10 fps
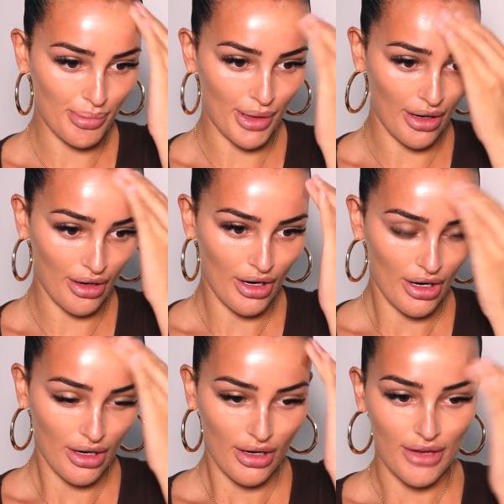But
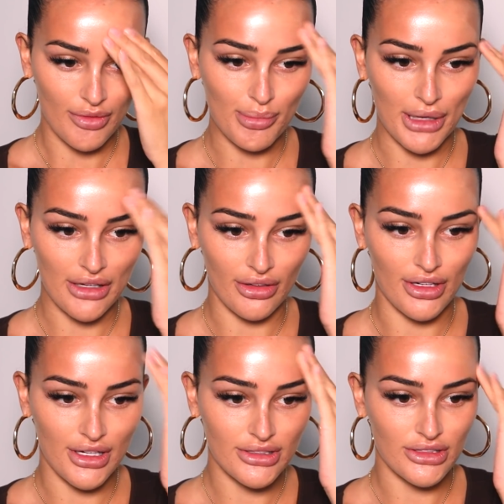if I'm being
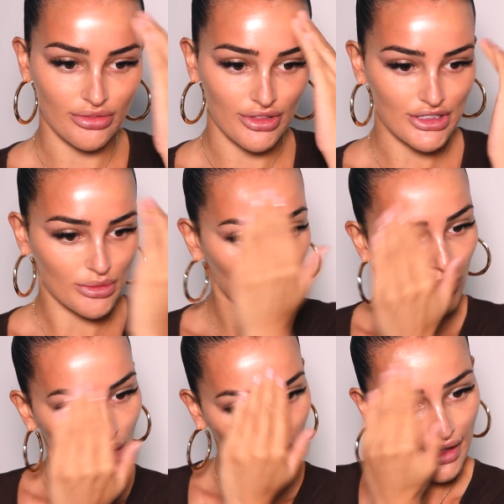honest, the reason
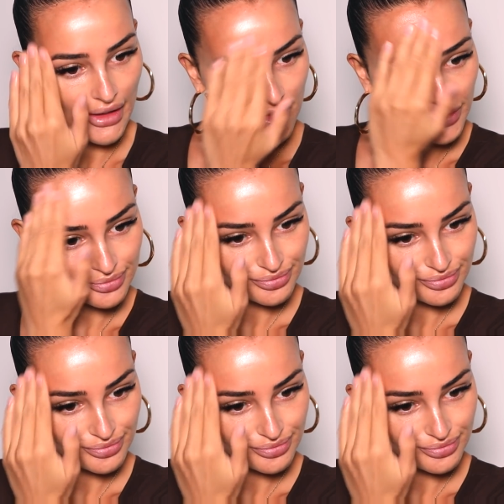why